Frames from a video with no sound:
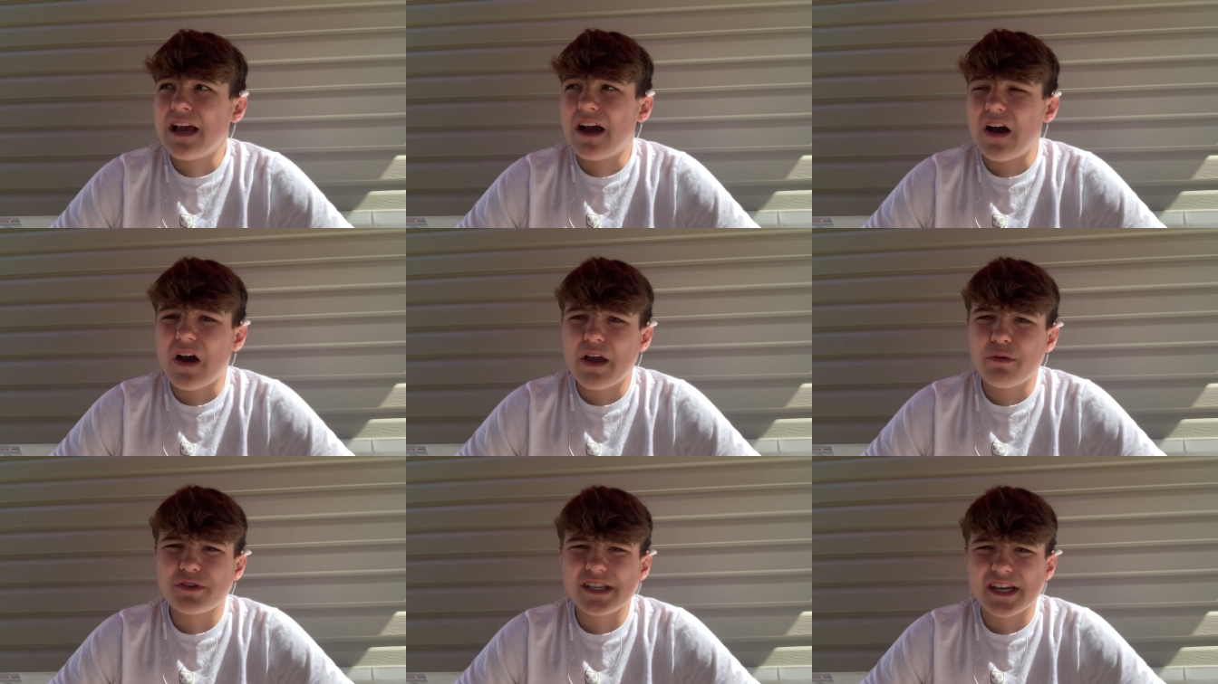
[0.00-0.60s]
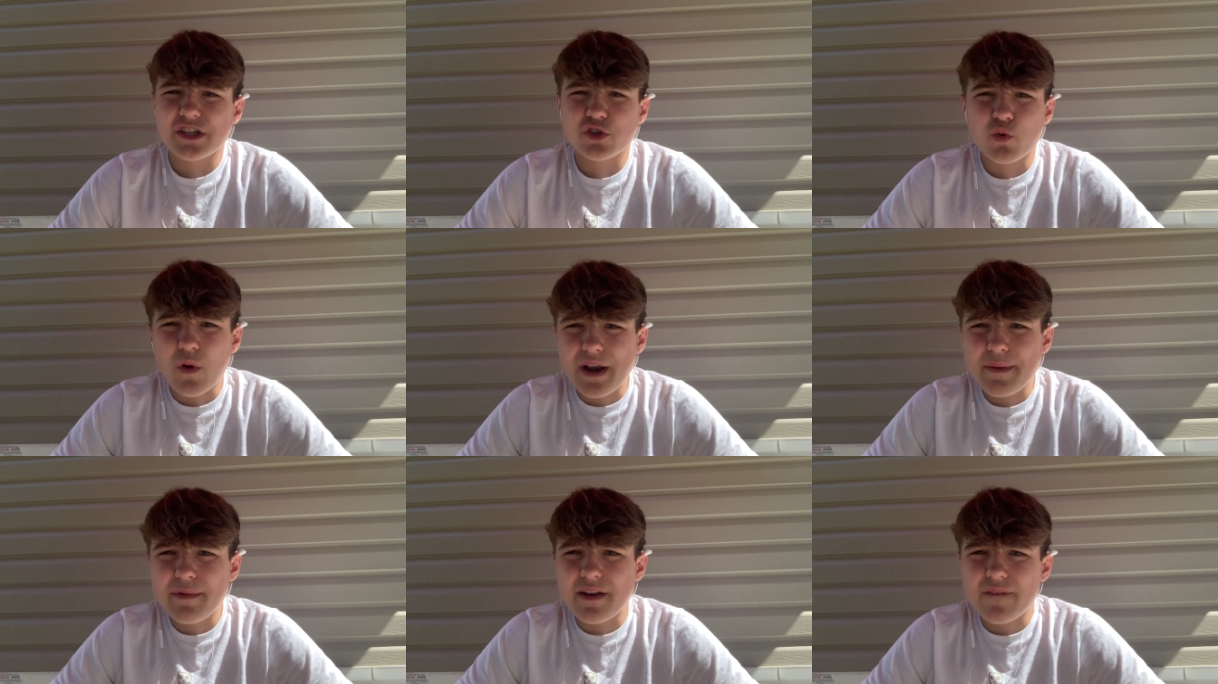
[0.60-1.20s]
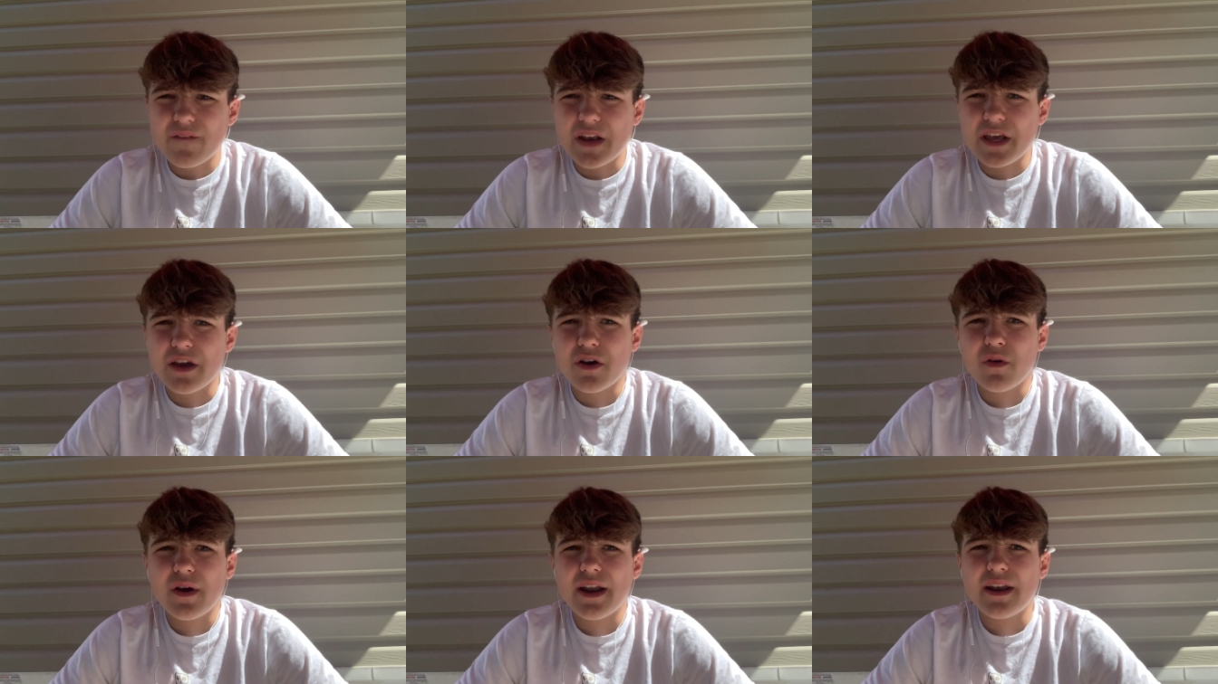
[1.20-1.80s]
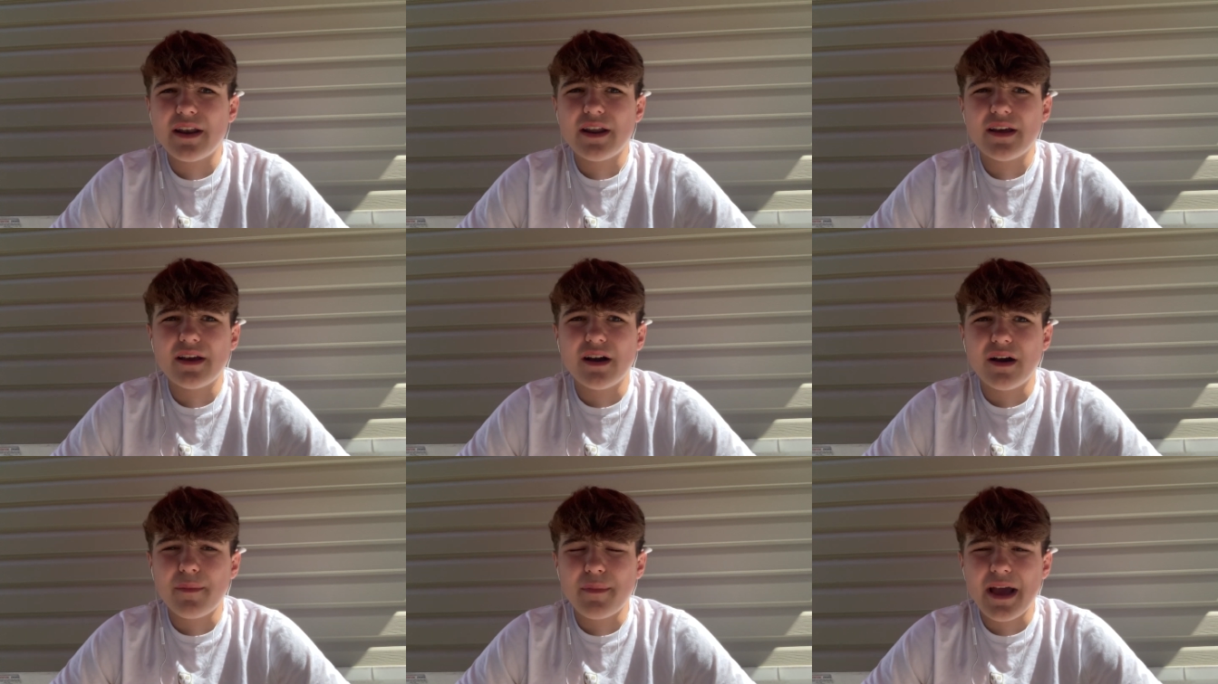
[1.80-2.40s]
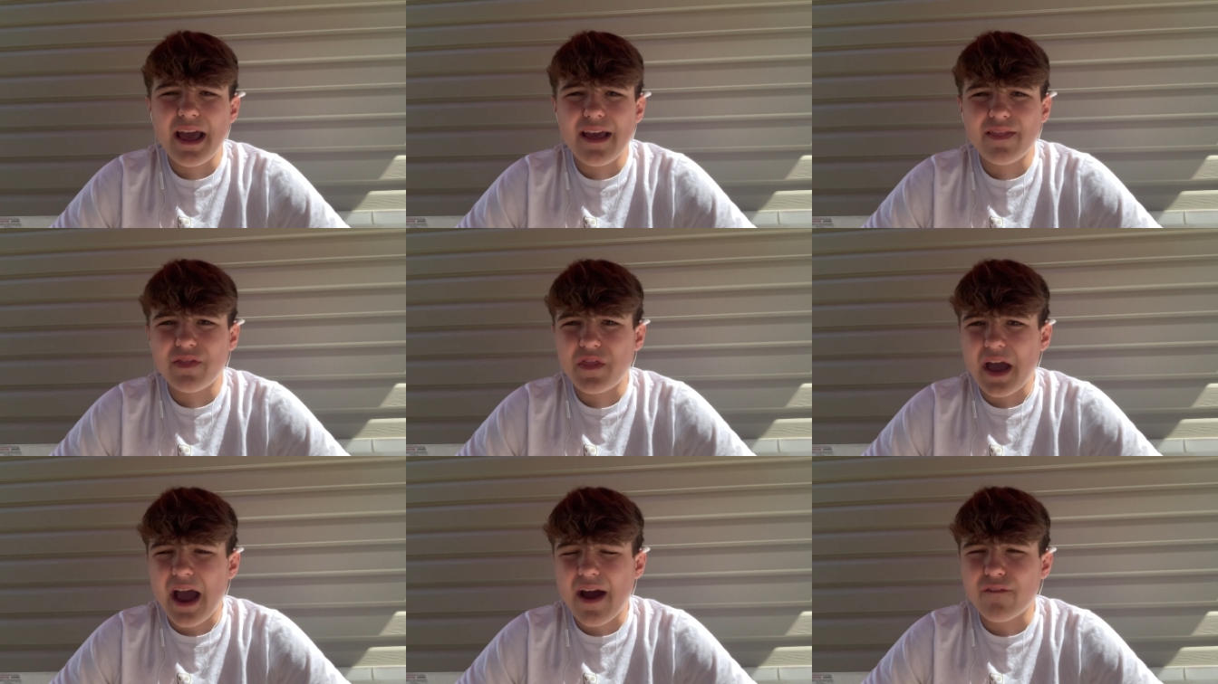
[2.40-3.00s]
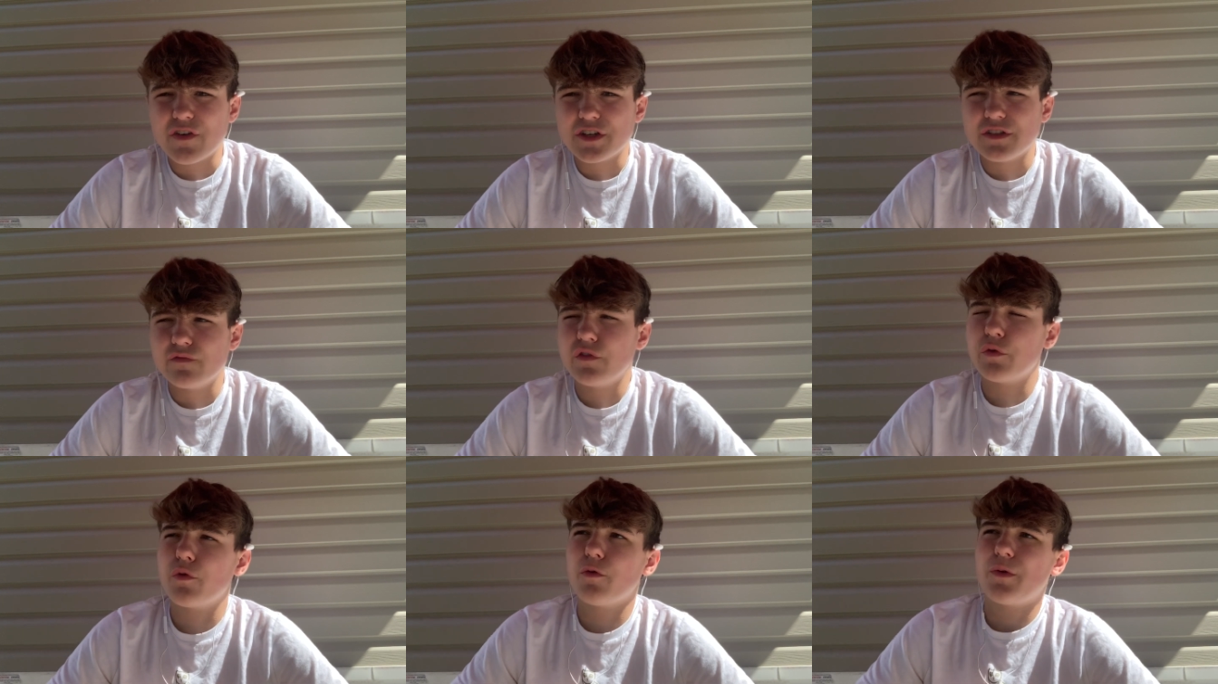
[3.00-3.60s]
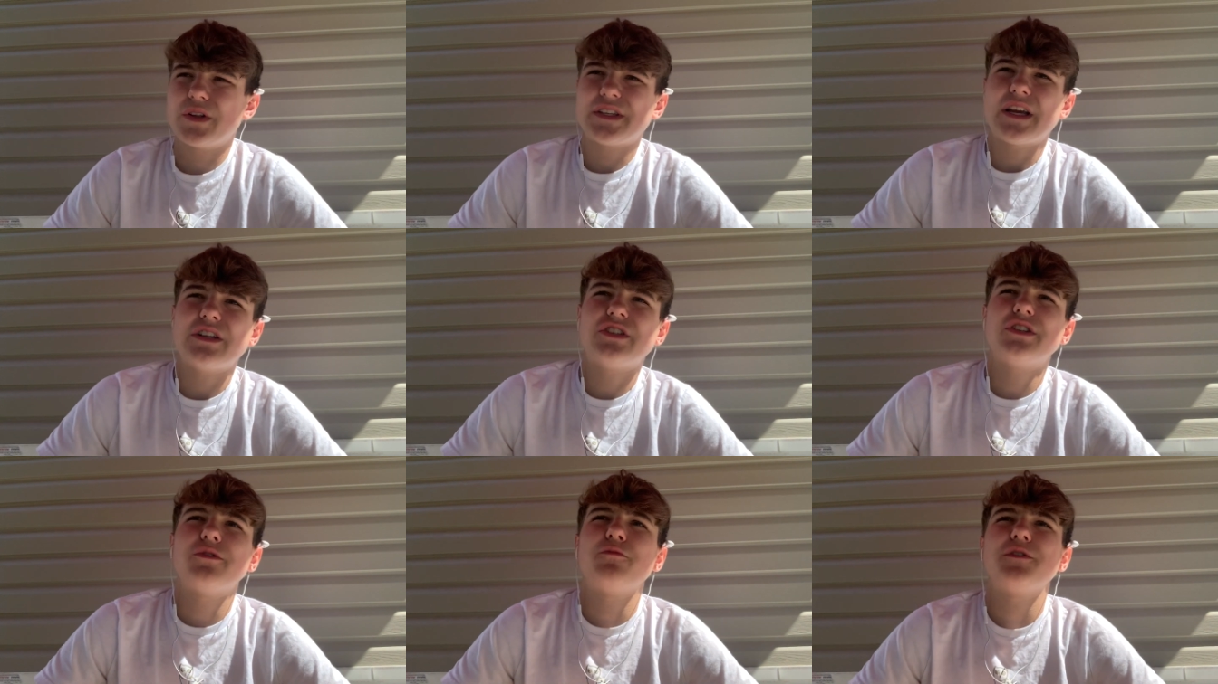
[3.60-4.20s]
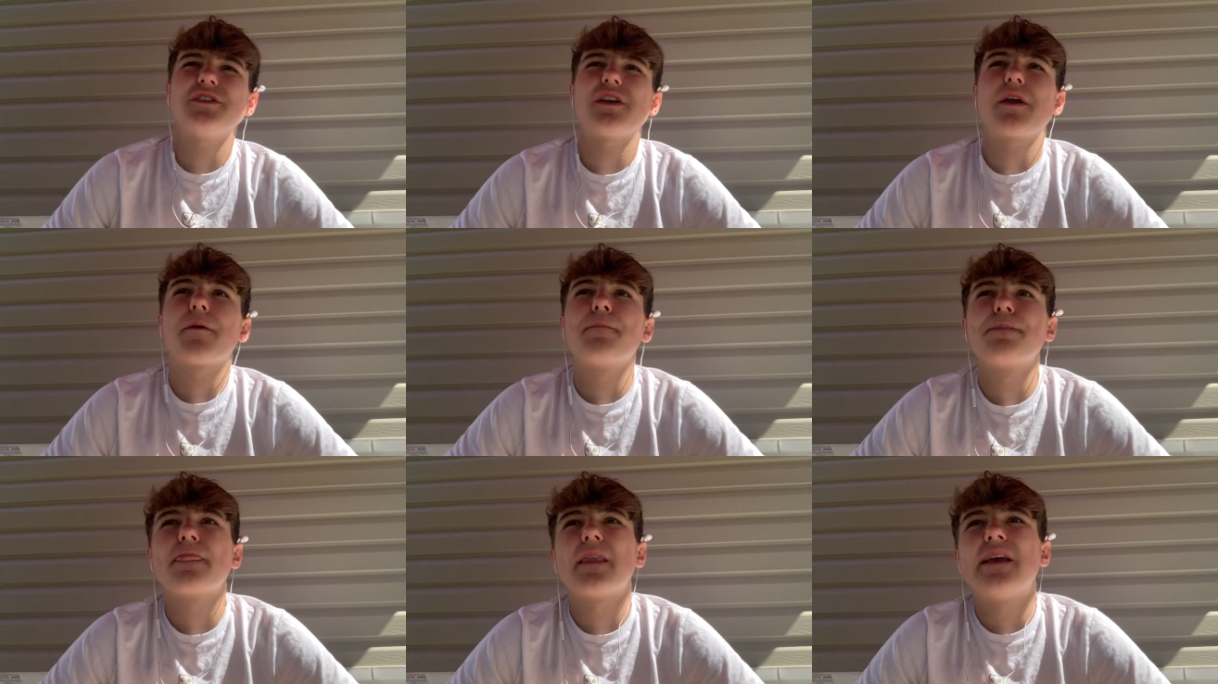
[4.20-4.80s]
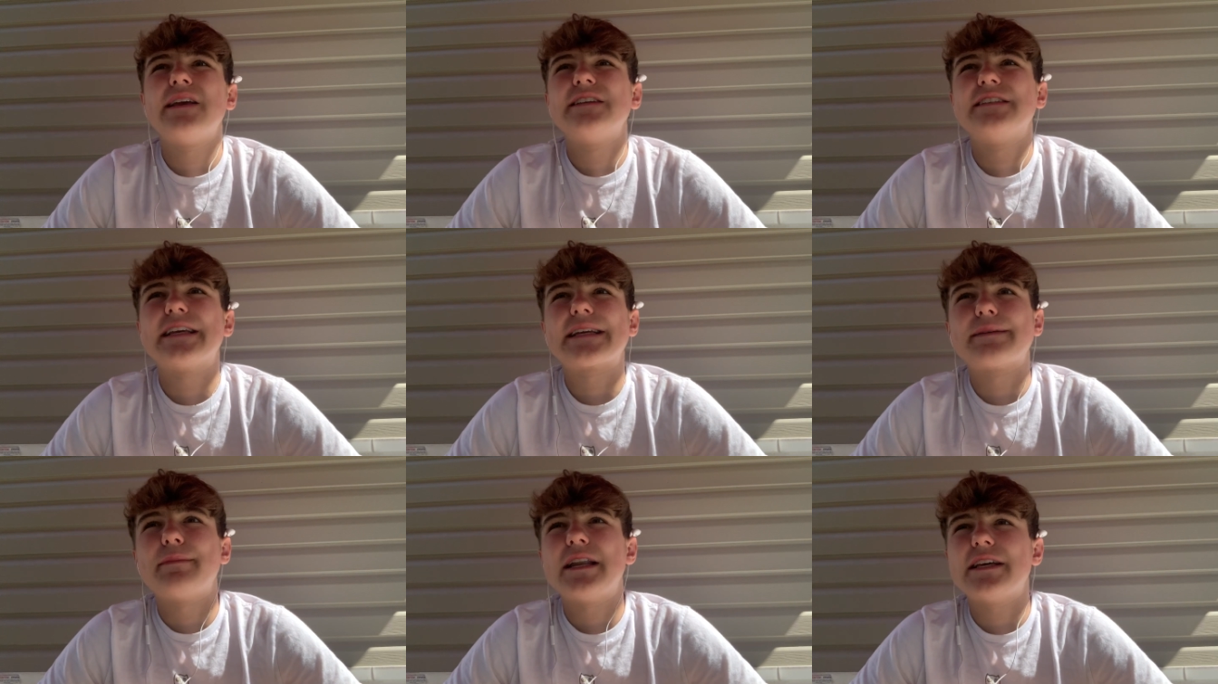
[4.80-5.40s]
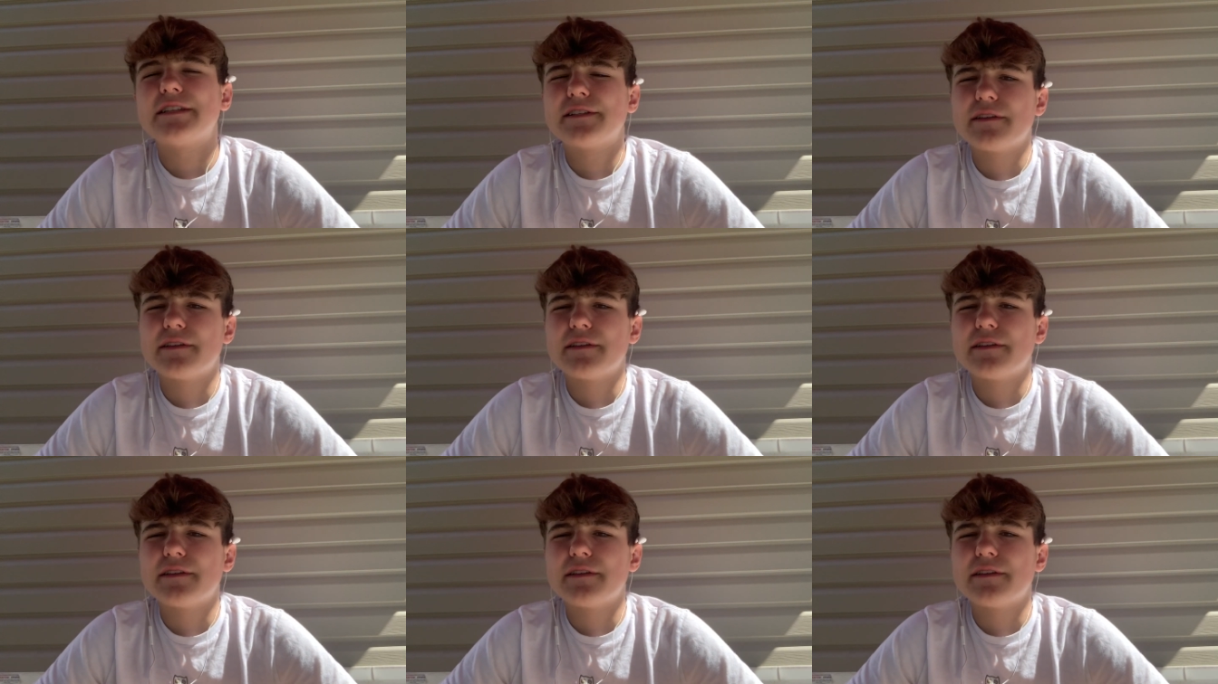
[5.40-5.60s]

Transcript: It was like a 20-minute video, and the average viewer retention was like 6 minutes.